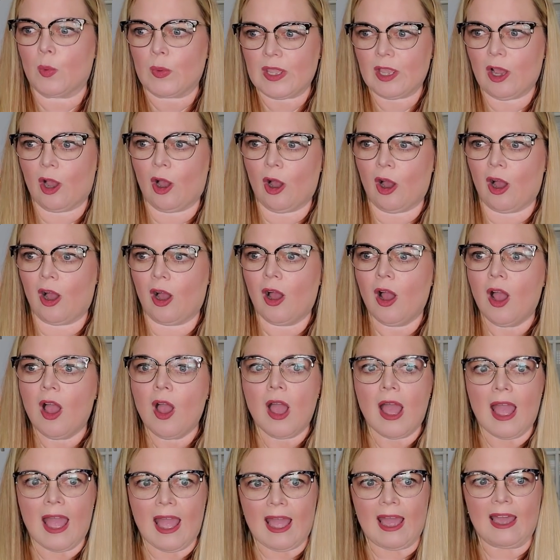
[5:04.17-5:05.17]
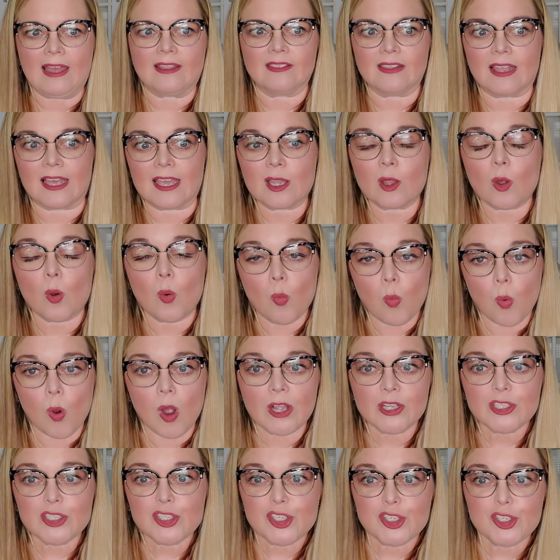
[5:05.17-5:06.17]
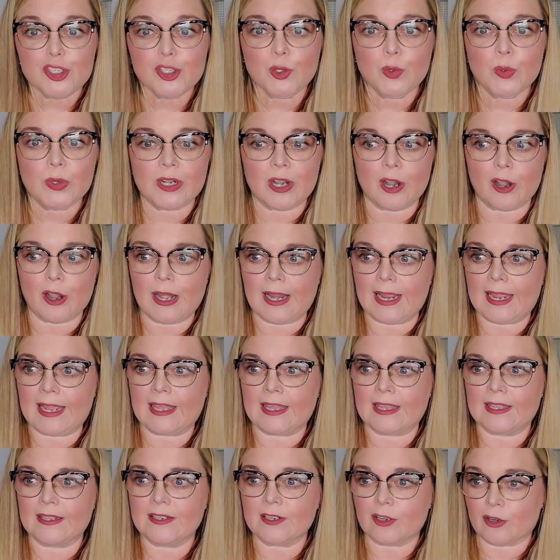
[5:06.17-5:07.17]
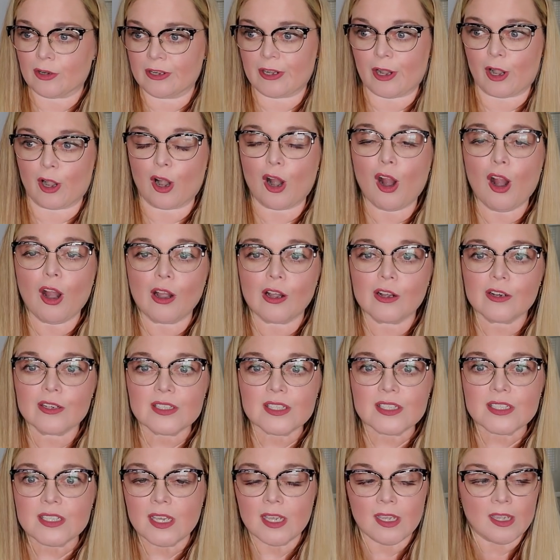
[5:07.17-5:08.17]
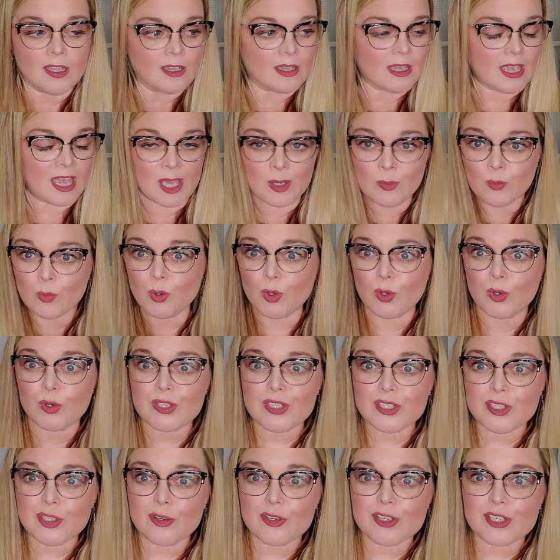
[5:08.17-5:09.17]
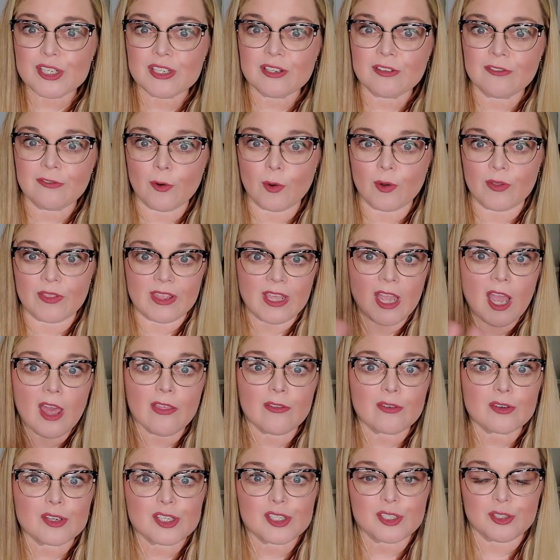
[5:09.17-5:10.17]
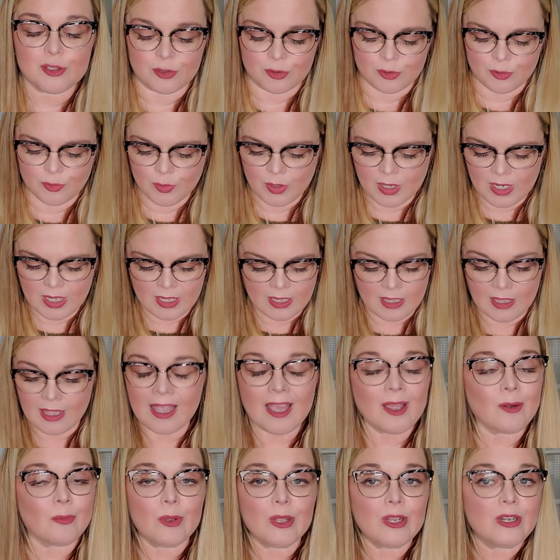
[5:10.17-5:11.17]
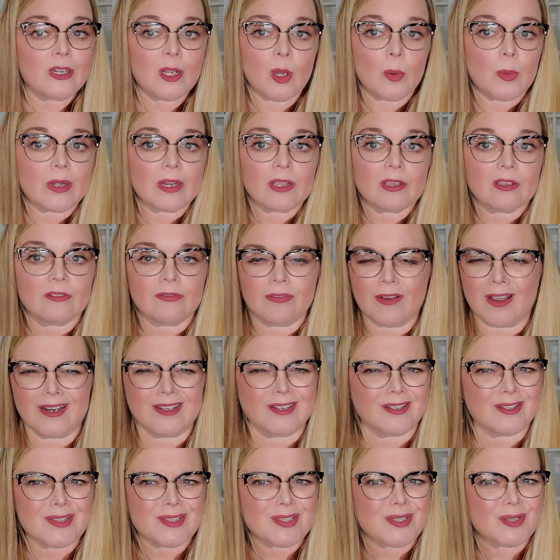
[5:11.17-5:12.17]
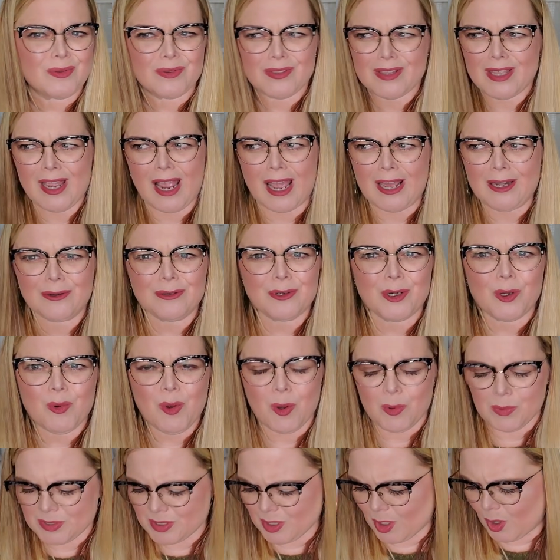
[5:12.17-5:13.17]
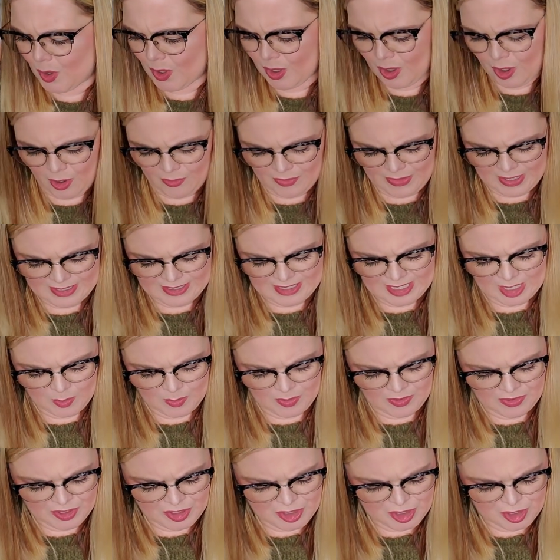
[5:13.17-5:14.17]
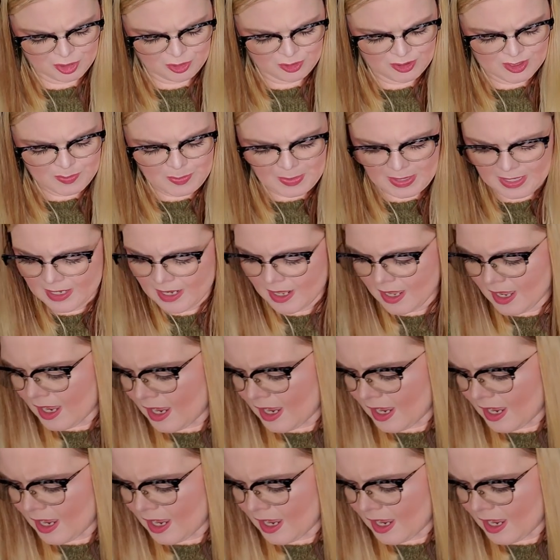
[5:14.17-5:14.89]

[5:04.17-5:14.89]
We all had like one shoe in our hand or in our carts and we're searching for the other shoe and we nobody could find it so they, i don't know what was going on that day with the shoes but